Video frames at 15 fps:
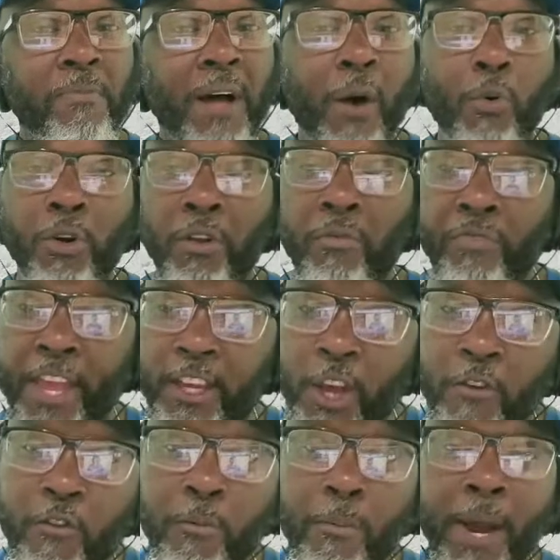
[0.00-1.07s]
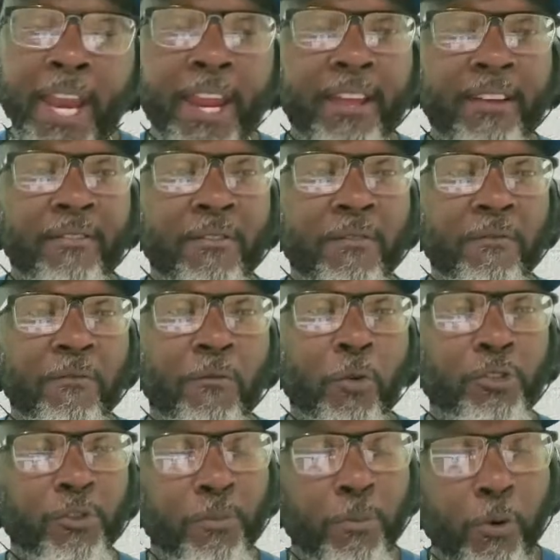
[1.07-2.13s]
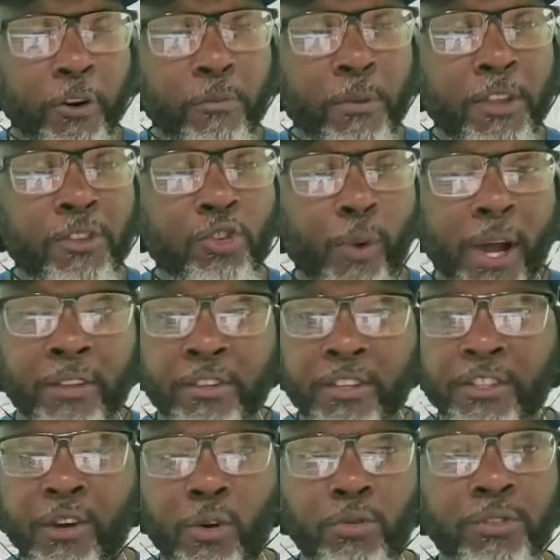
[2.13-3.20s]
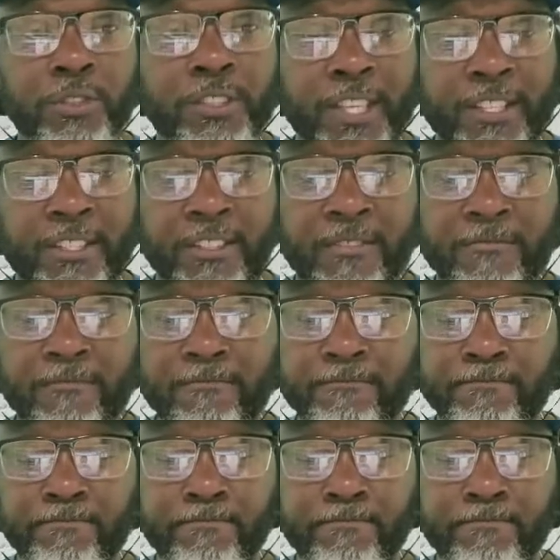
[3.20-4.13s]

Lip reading: I want to thank everybody for supporting me throughout this whole season.